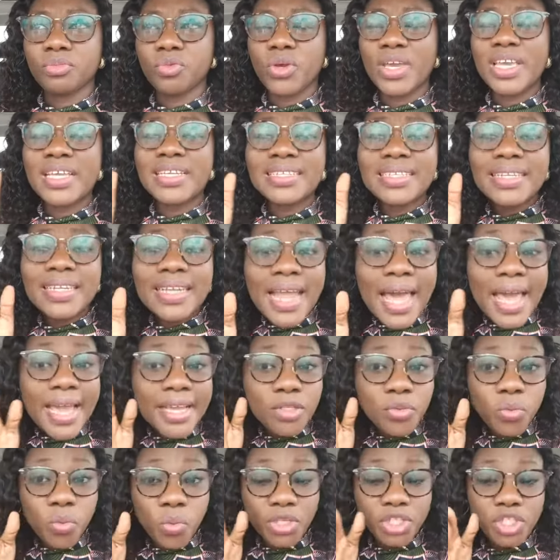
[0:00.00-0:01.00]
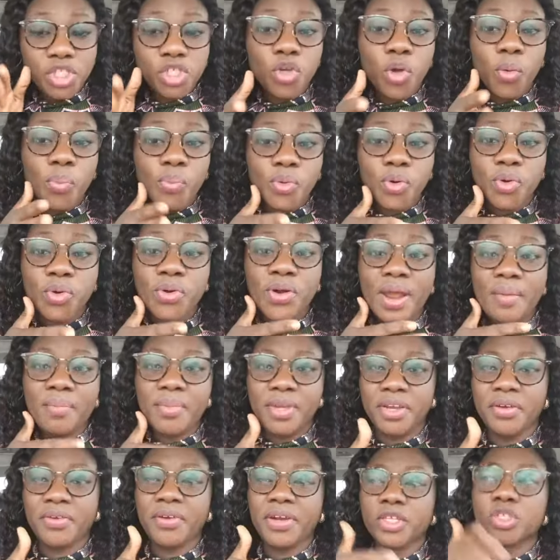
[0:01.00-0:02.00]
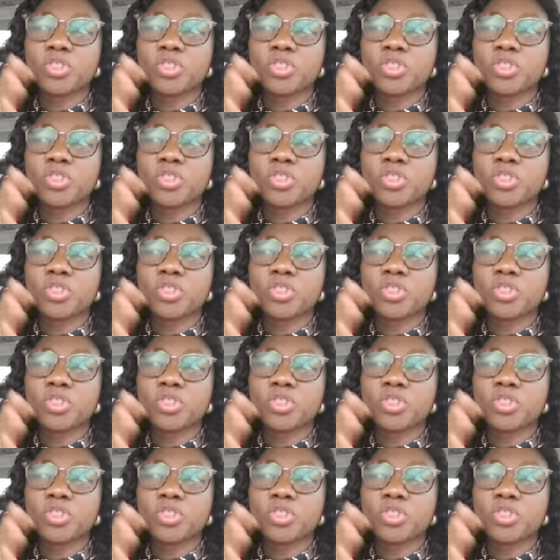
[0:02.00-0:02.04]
in line with your program area.